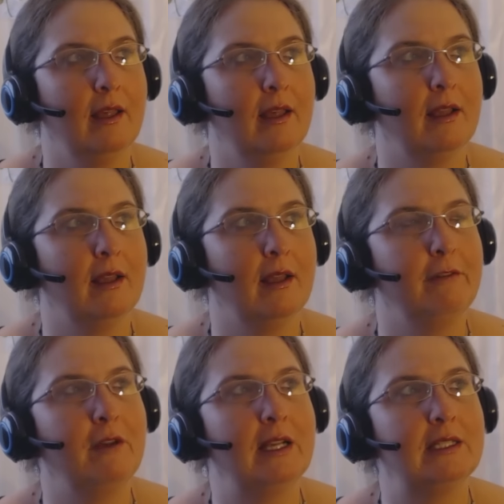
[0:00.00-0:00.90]
And
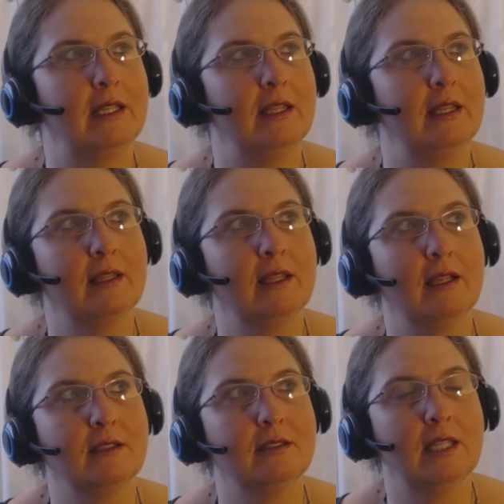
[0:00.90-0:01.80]
in fact, I think
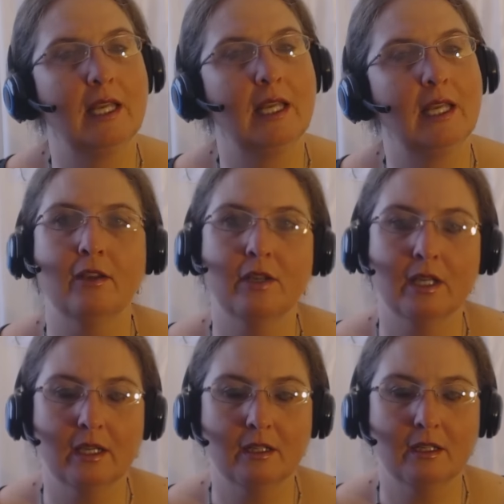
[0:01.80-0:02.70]
that saying that you're
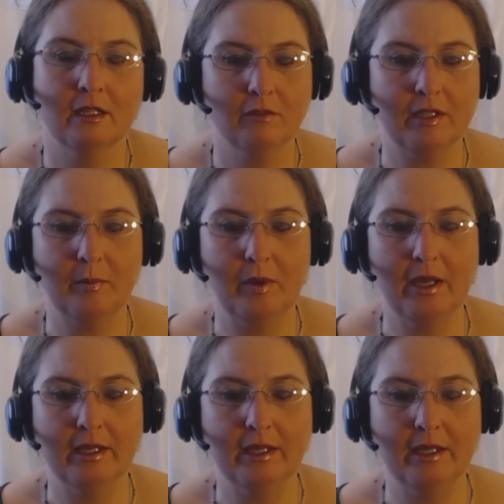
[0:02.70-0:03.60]
kicking yourself in the
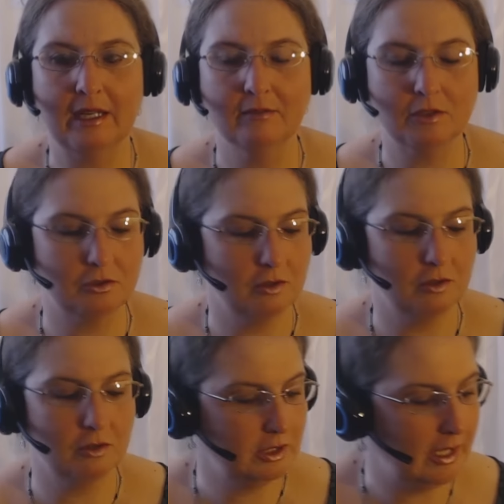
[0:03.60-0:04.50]
butt is kind of a
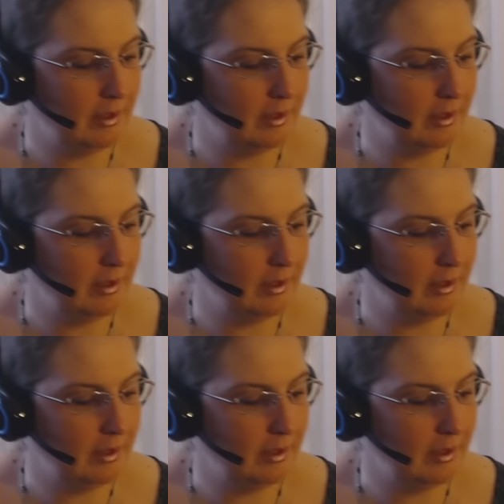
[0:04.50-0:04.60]
strong